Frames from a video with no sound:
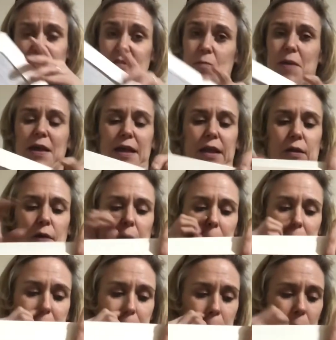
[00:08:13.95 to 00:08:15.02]
make it look a
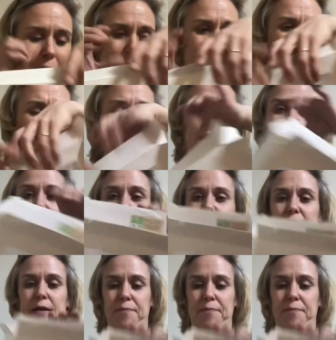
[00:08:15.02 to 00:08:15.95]
bit more interesting.